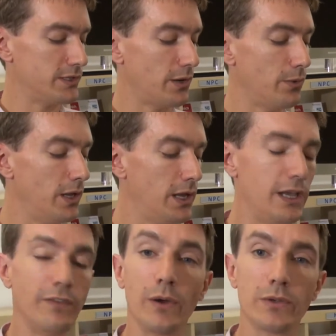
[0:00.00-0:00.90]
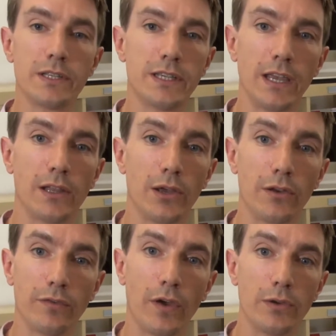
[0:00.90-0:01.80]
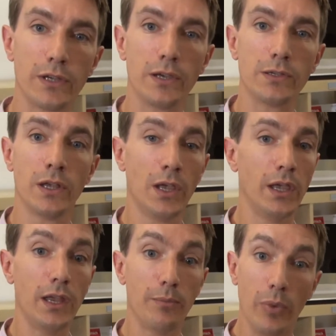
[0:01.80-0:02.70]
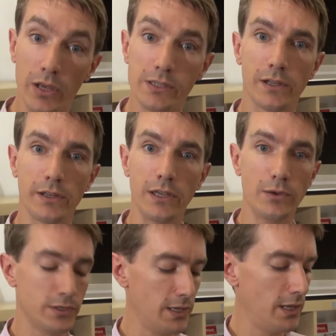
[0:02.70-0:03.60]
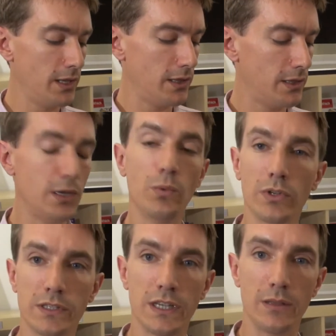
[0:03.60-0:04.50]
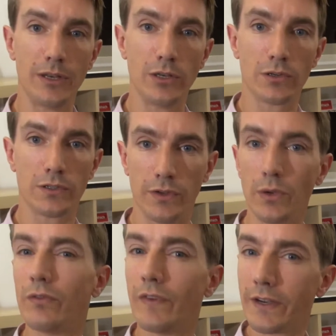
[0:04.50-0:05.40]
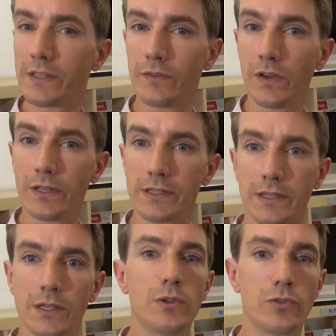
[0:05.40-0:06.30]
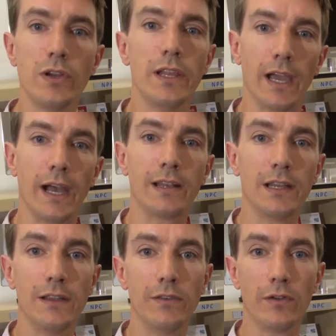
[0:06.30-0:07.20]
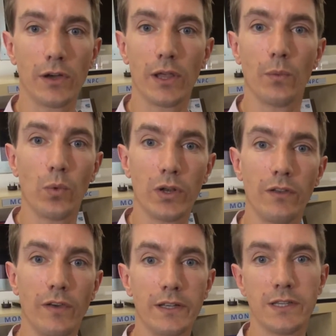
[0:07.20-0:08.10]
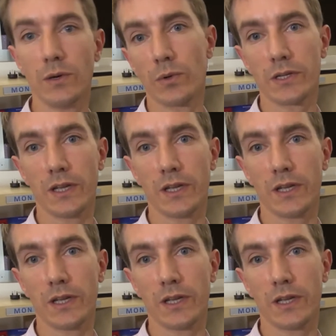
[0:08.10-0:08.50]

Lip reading: So if I was to take a load of photos in personal use, you wouldn't see them in Knox View and vice versa. So it's really handy if you've got that one device and you want to